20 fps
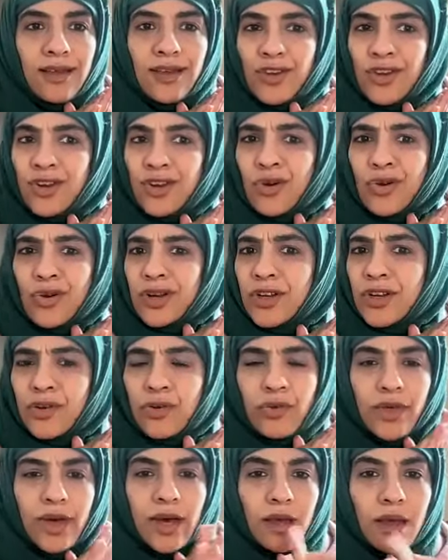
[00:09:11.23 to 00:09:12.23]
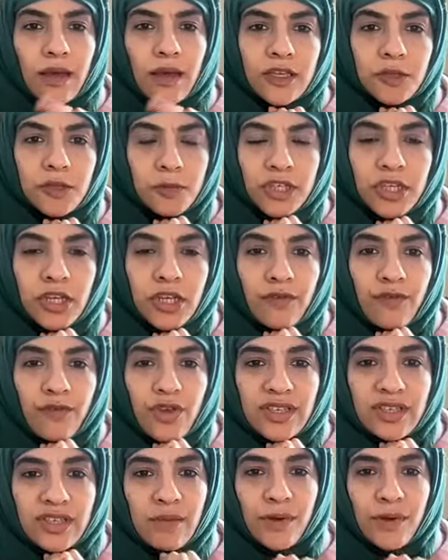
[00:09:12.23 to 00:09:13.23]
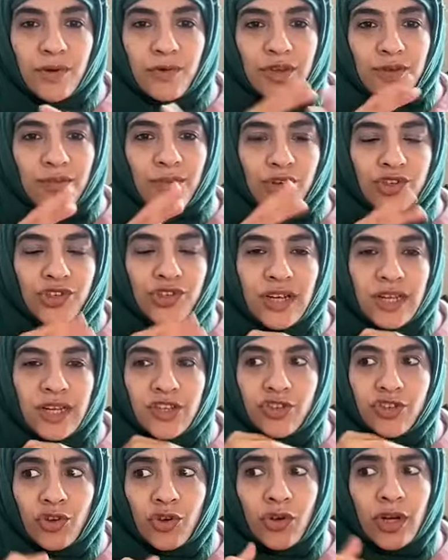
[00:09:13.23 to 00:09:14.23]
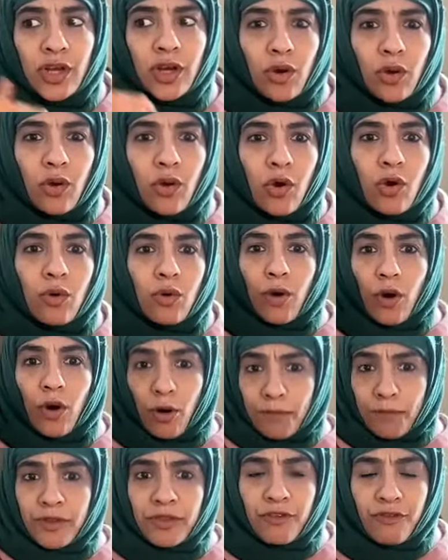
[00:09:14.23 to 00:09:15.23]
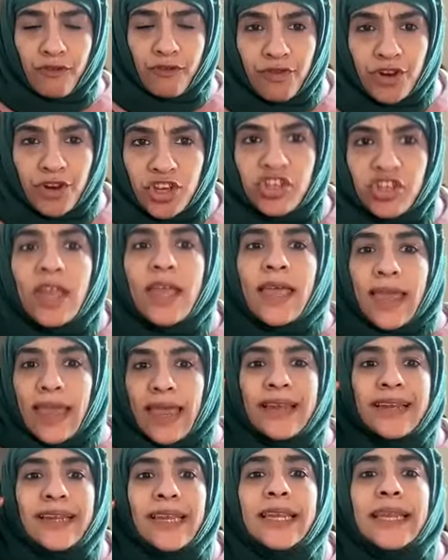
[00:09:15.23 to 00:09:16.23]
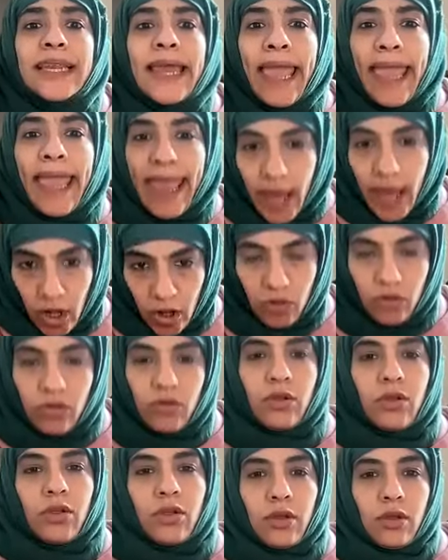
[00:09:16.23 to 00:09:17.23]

You're not going to do that, especially if you're someone who emotionally is. You're going to go home, open the fridge and inhale